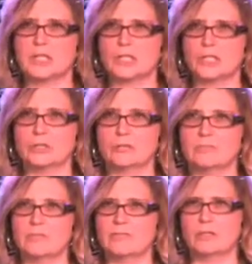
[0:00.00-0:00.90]
get a little
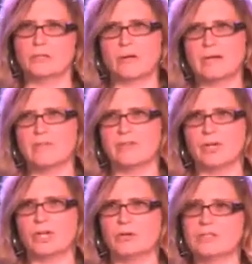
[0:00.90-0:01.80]
even
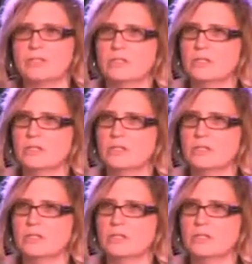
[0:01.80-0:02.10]
grapefruit.